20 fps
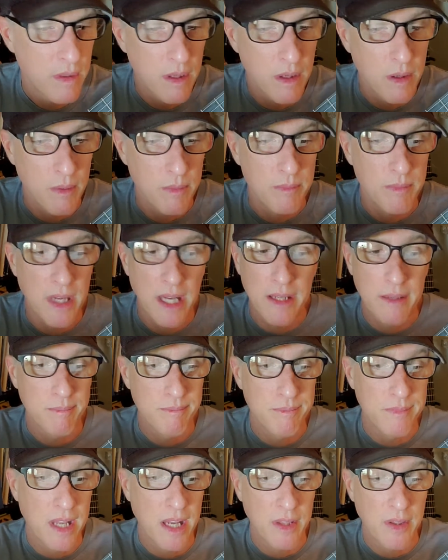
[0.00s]
Oh, I,
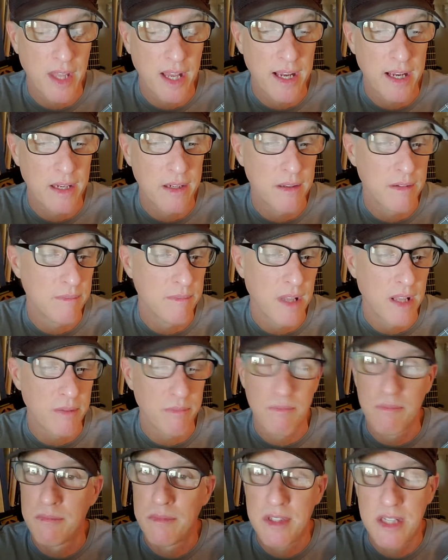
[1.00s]
I lied. I'll
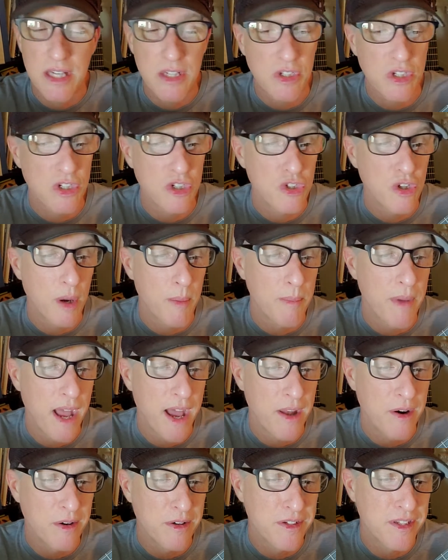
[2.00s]
teach the strum
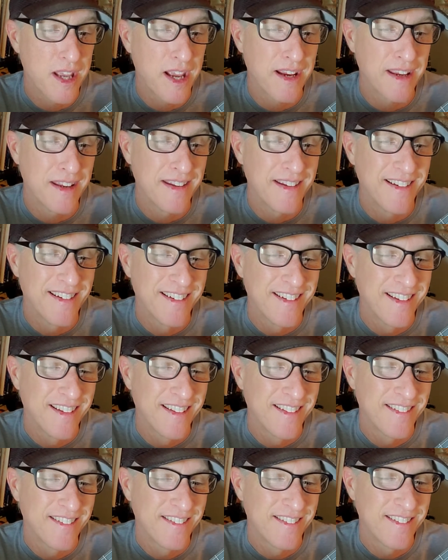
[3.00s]
pattern
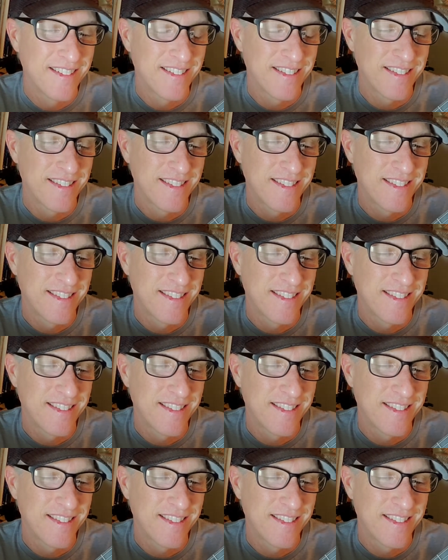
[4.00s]
second.